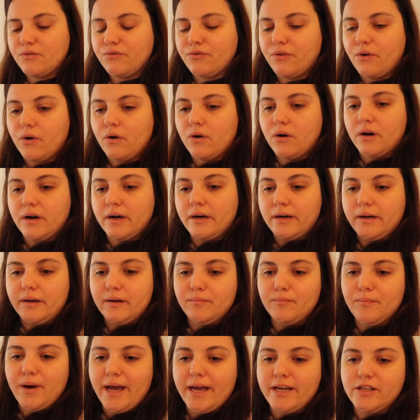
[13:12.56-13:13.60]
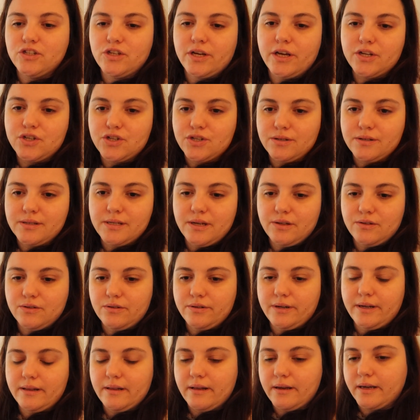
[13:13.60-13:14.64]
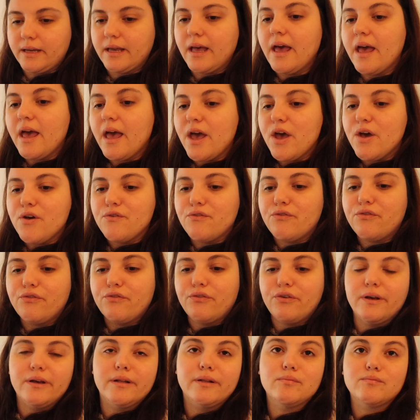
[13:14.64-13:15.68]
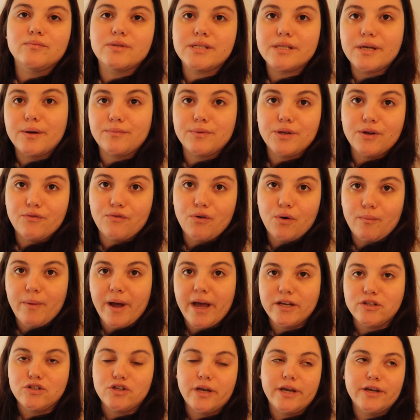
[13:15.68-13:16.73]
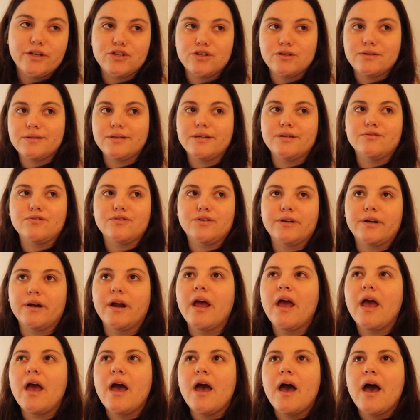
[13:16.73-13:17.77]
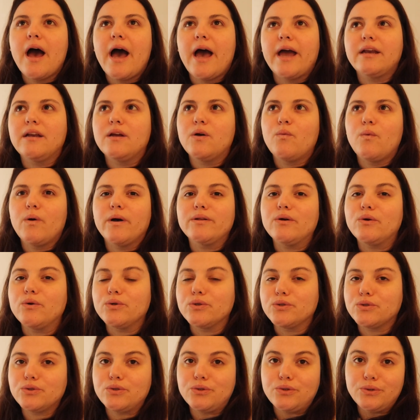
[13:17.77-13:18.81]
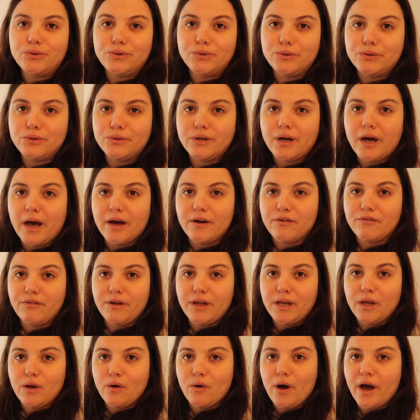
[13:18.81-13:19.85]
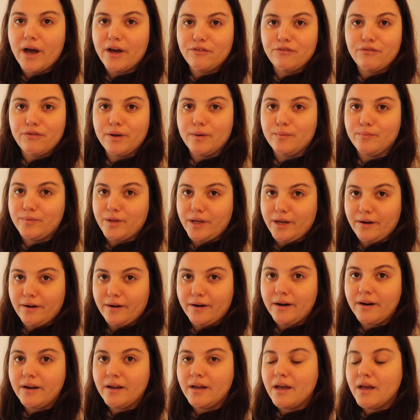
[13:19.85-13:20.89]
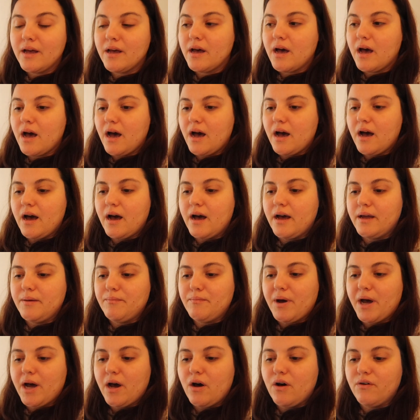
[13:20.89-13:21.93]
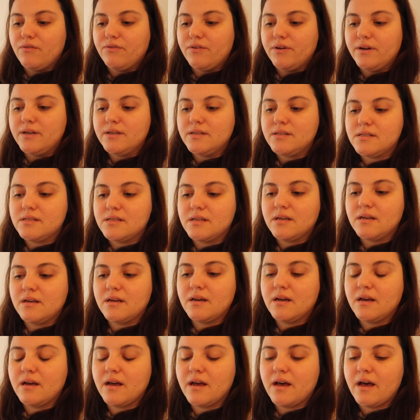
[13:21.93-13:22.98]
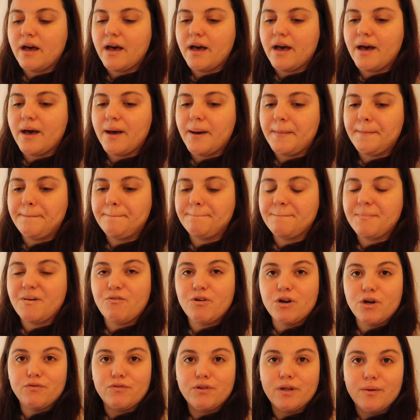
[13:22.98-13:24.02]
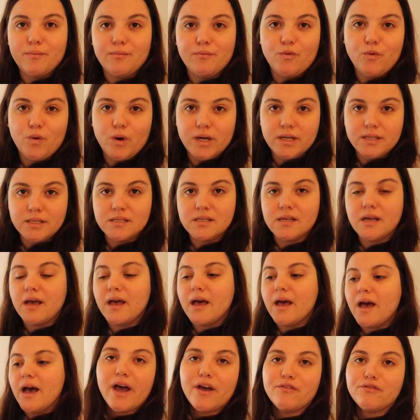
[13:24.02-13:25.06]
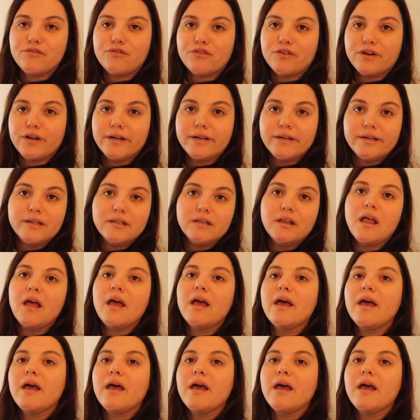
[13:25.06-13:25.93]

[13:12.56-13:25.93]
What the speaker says: for my education center. Yeah, like, film something for my education center. I think one or two video I filmed there in my office. One of them was 5 real